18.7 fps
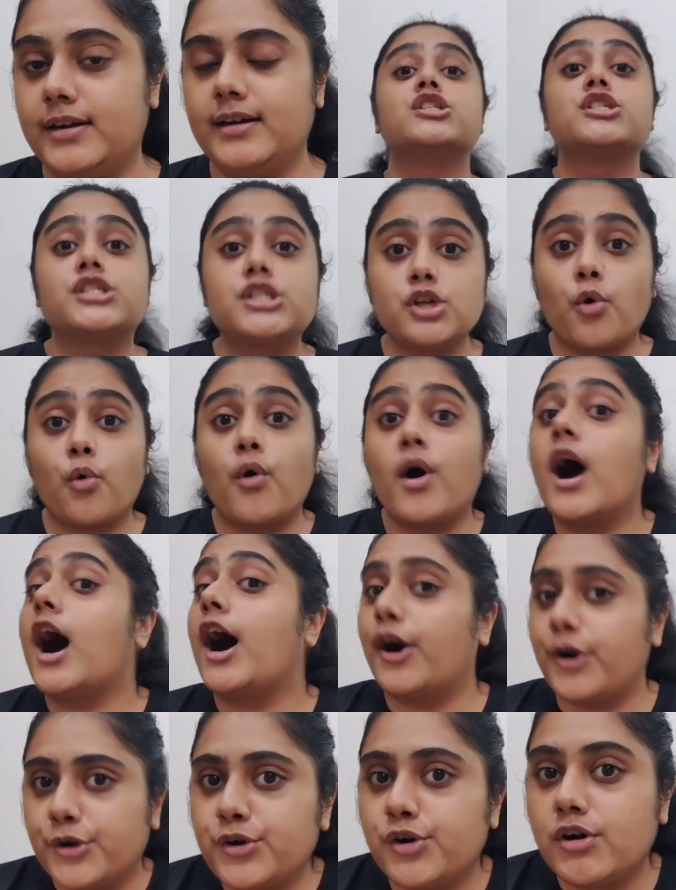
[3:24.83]
So, how
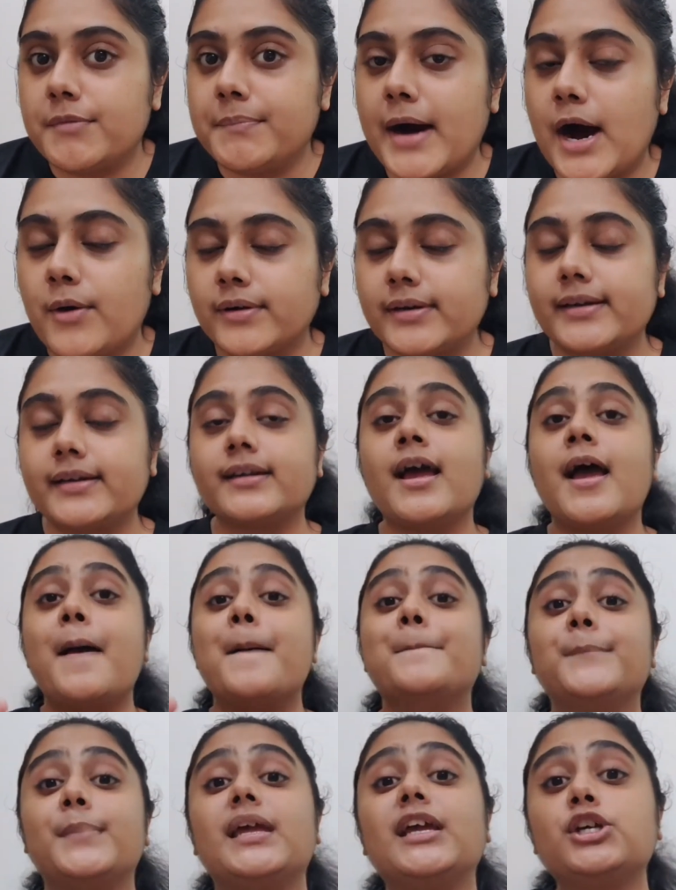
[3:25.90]
to go about it?
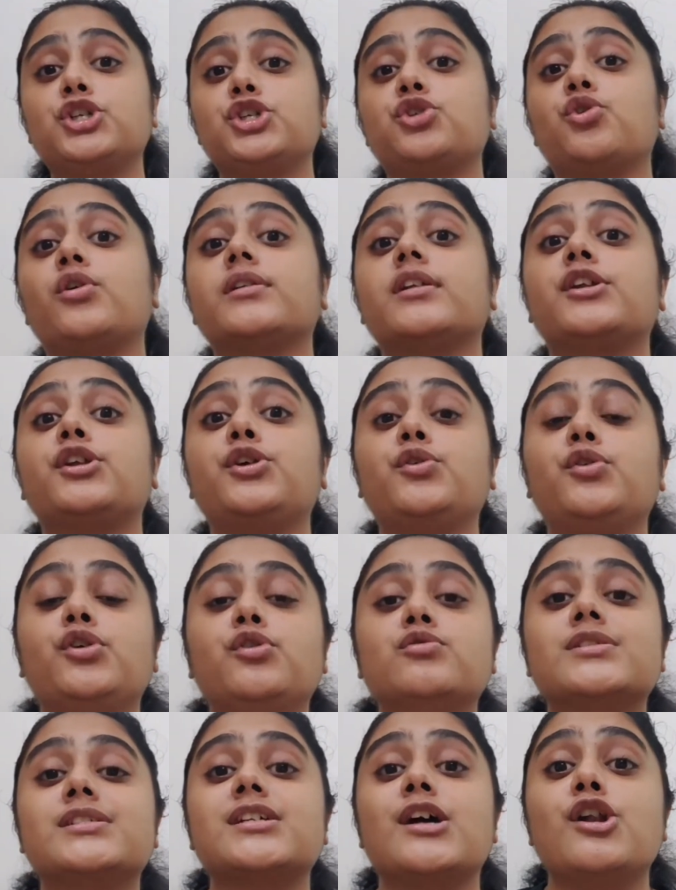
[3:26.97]
Make sure that you
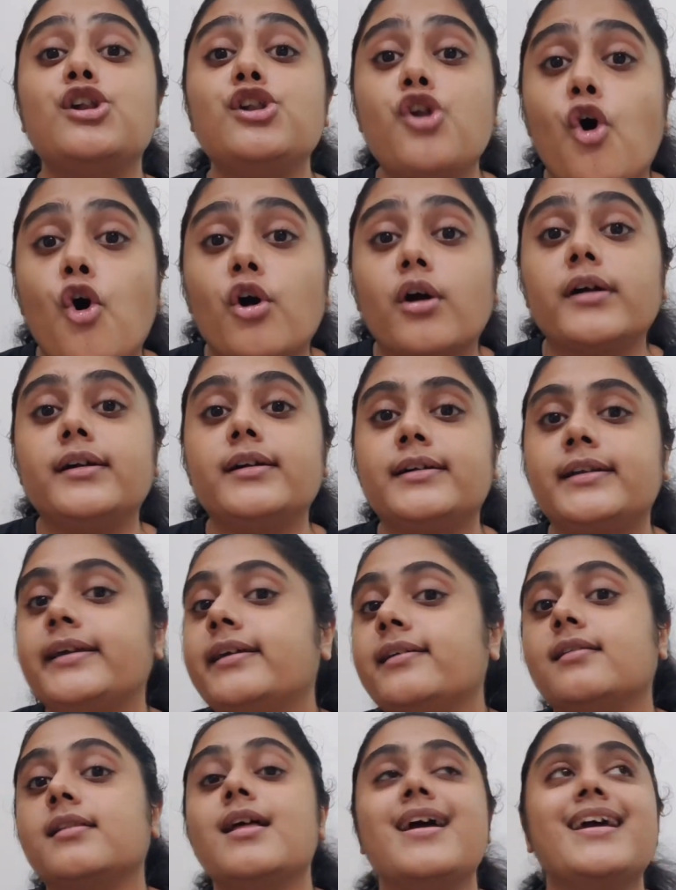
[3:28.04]
use longer
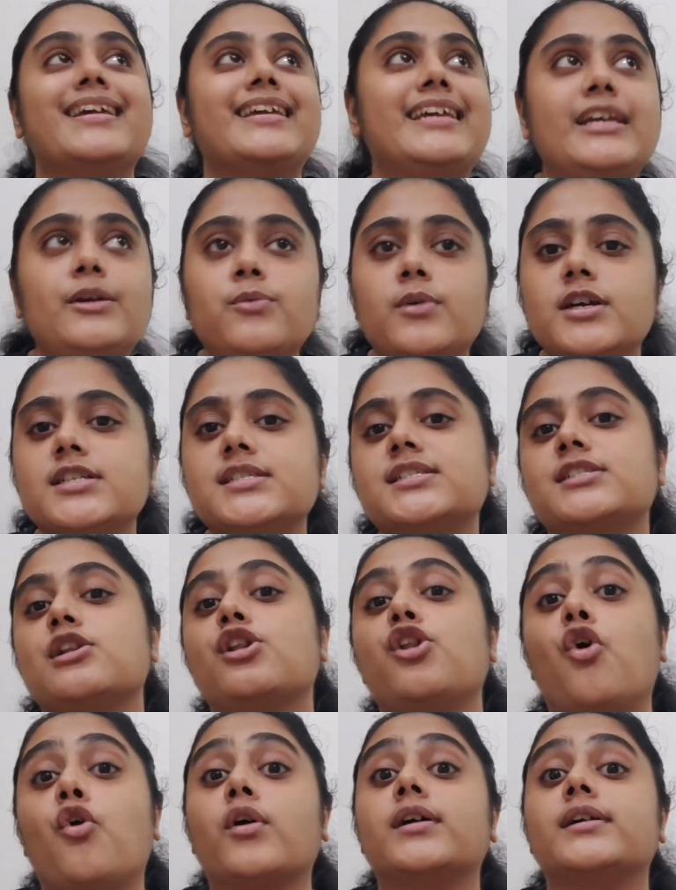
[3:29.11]
tail keywords,
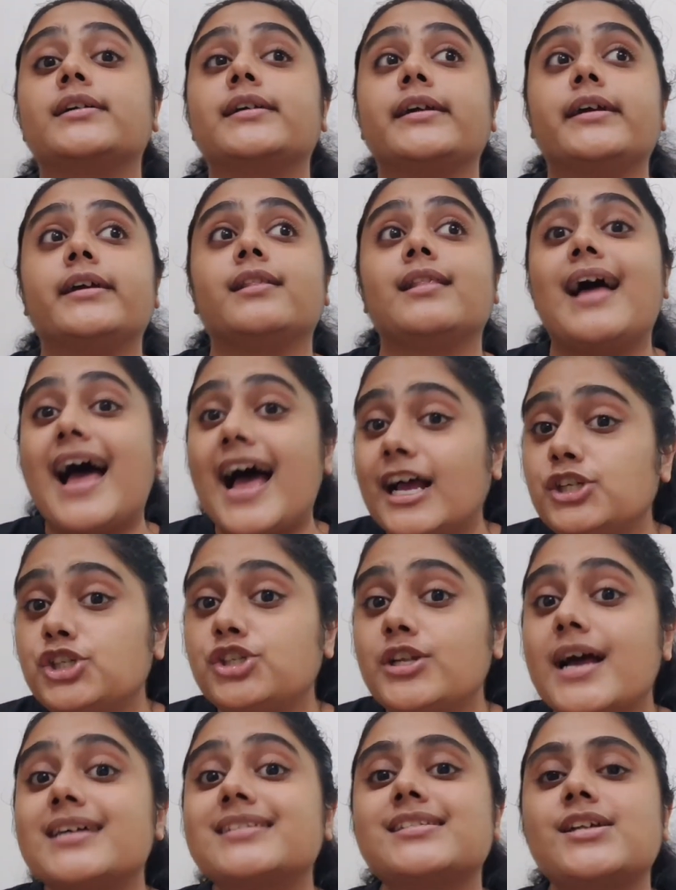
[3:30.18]
longer tail
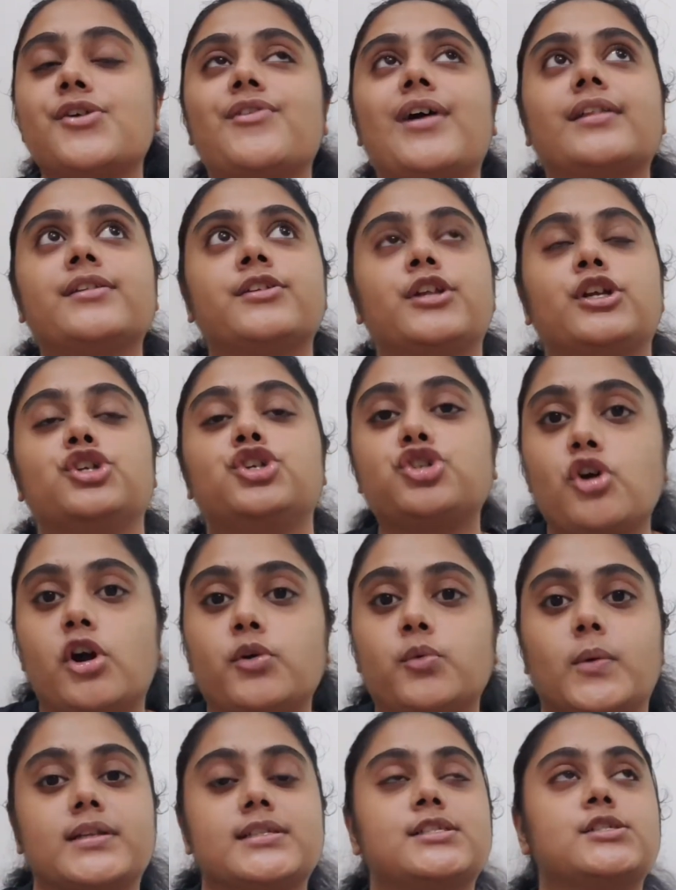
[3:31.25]
hashtags rather than short ones.